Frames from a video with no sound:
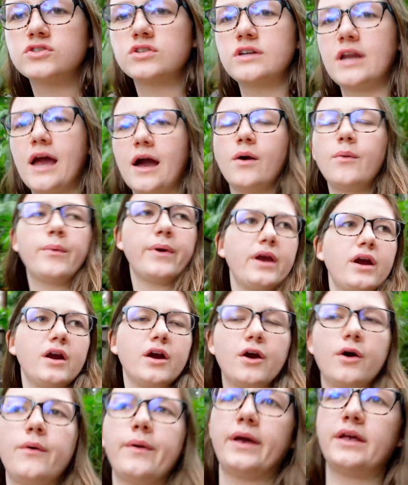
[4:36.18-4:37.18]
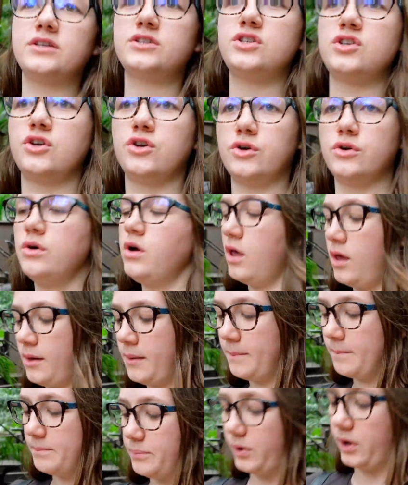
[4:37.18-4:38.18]
So now we are going to
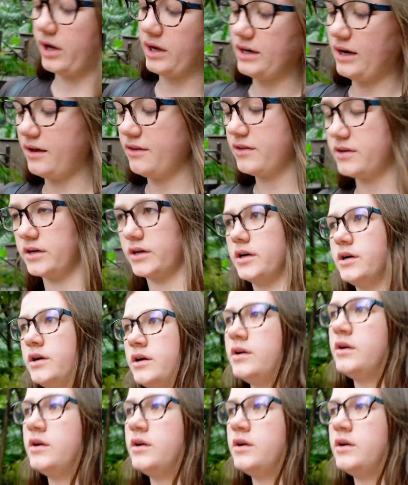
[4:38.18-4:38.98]
book another.